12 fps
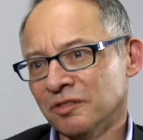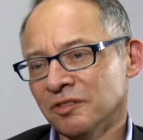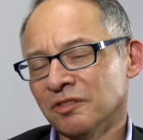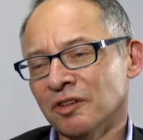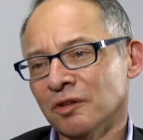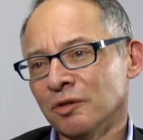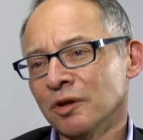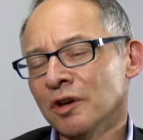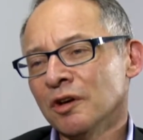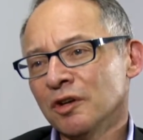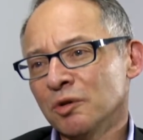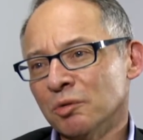And so
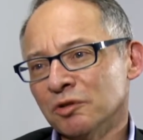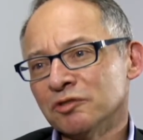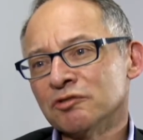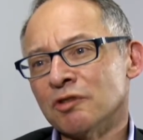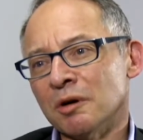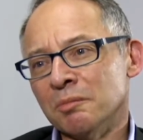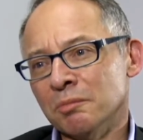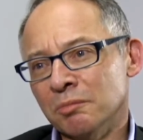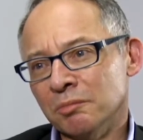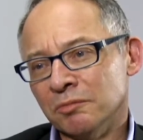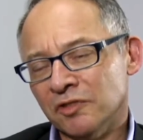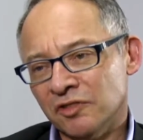you want to try and
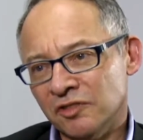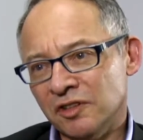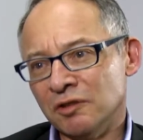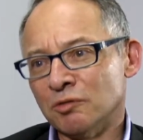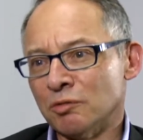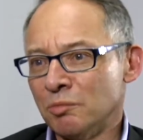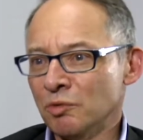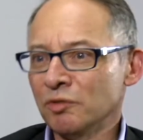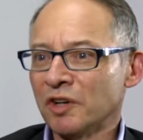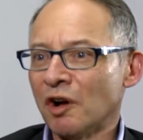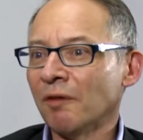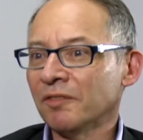steer or move
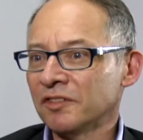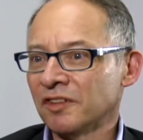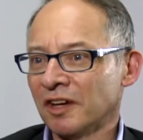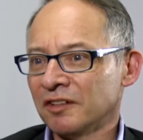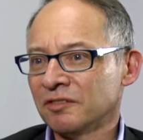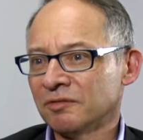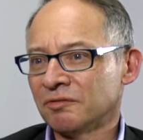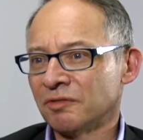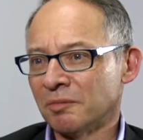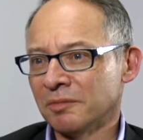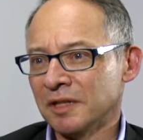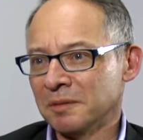a conversation
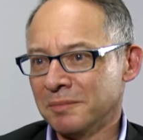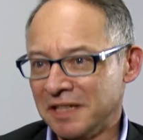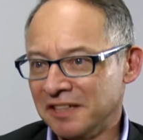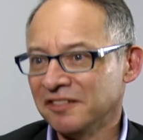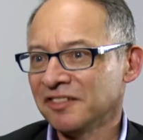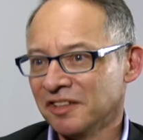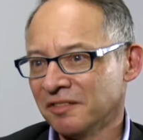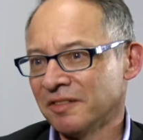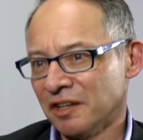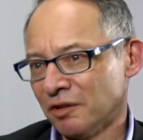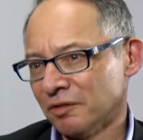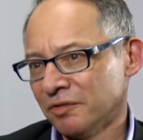from the immediacy of
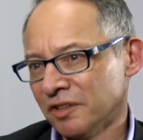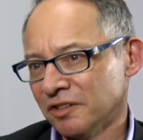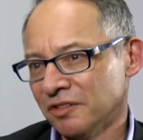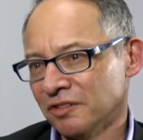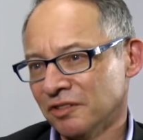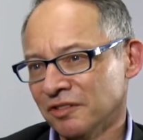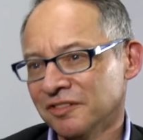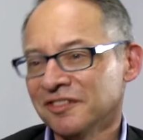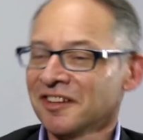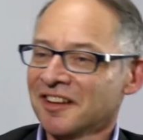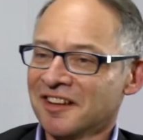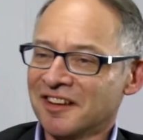their health
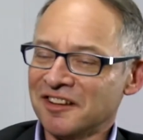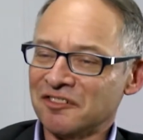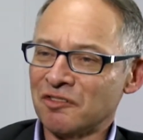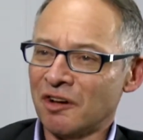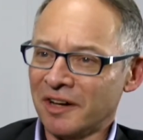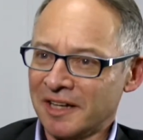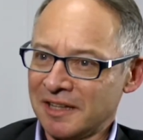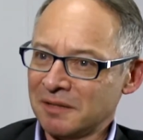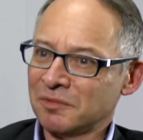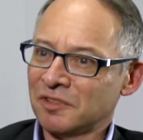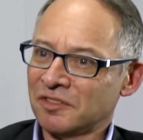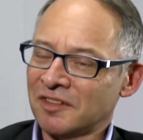concerns and try and get
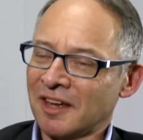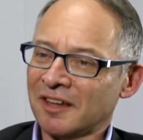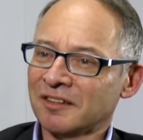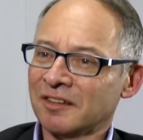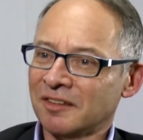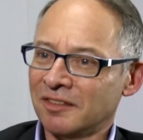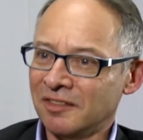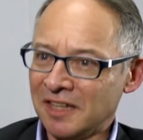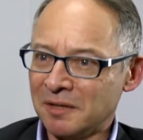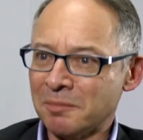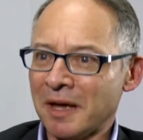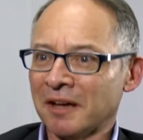them to start to
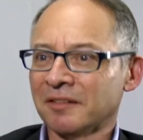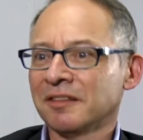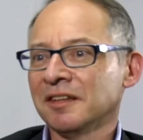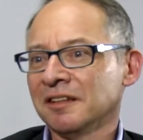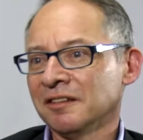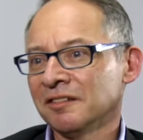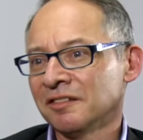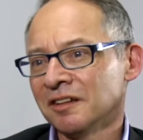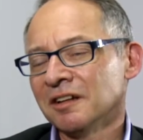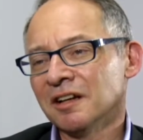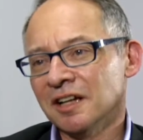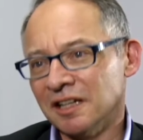think about things
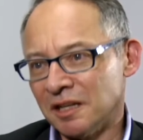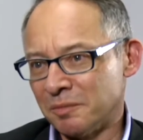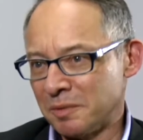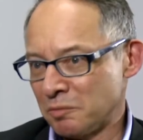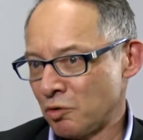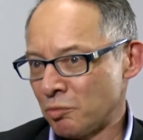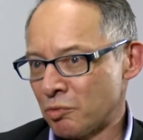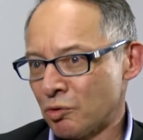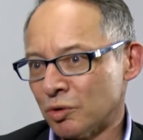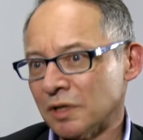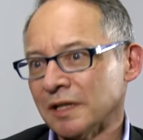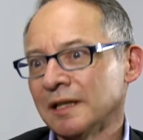a little bit more
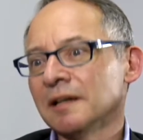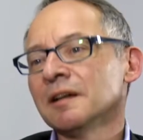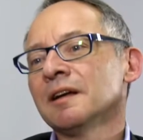broadly.